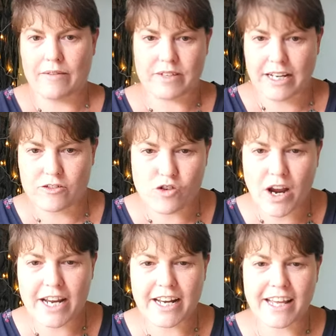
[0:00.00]
haven't had
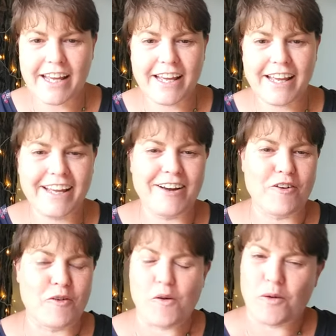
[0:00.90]
training
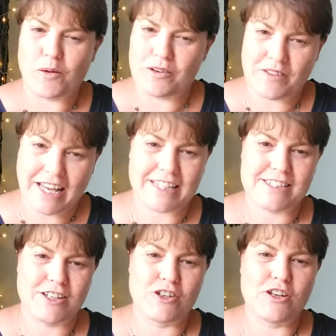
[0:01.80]
or all of
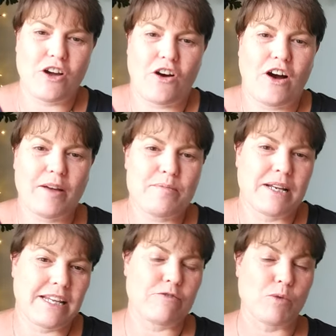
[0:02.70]
that. I
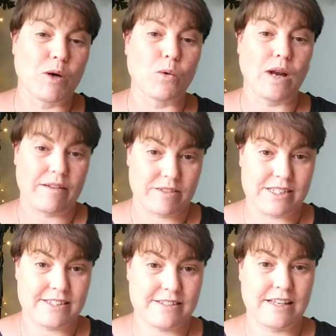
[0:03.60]
believe we all have
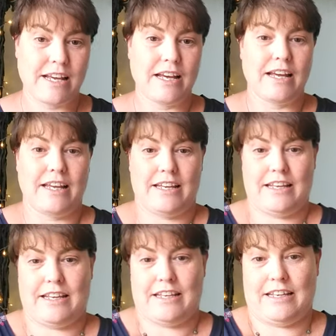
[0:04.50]
this
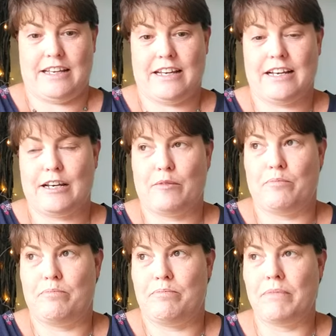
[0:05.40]
uh,
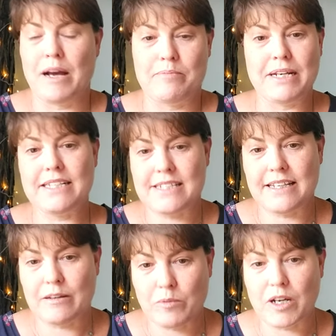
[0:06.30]

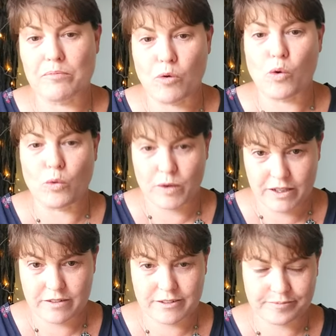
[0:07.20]
ability that we are born
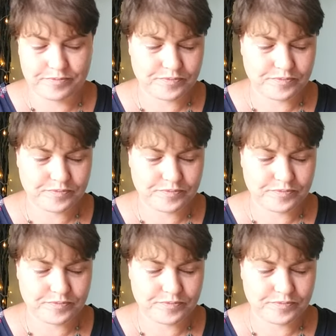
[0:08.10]
with.